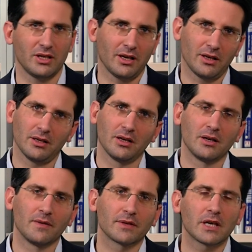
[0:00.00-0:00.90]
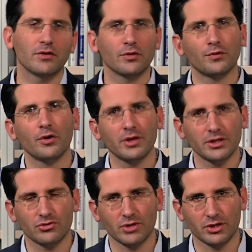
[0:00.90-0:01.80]
And I'll give you further
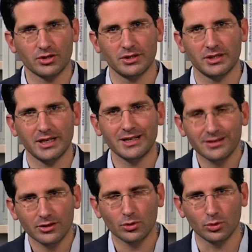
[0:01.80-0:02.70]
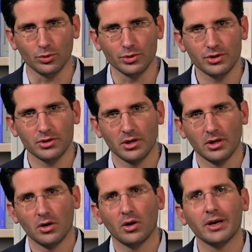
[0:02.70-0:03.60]
instructions in the course
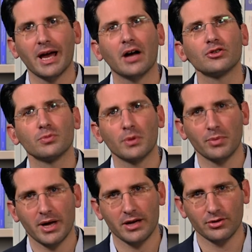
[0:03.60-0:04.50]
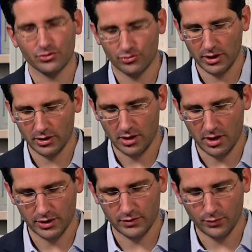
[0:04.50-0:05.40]
on how to prepare your
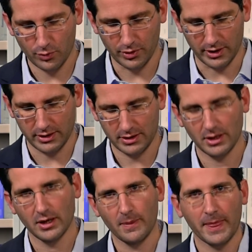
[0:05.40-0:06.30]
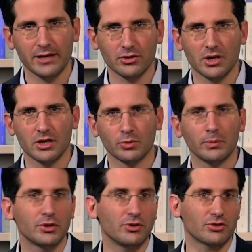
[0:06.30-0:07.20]
screencast for this. And your task will be
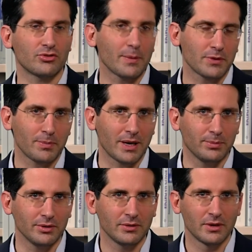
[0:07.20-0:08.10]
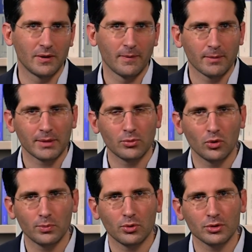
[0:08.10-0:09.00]
to describe the paper, but more
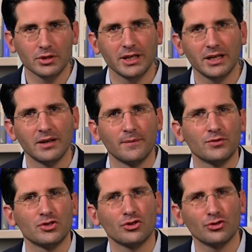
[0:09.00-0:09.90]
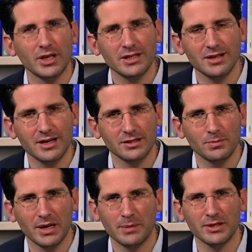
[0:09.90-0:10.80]
importantly, to criticize the
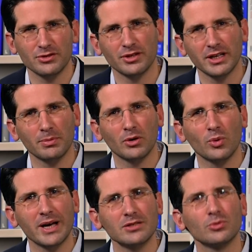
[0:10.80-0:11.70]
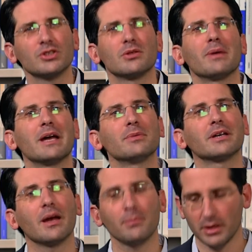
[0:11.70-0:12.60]
paper and to think about ways in which the paper
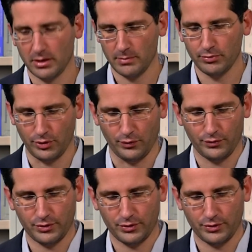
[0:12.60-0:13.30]
can be improved.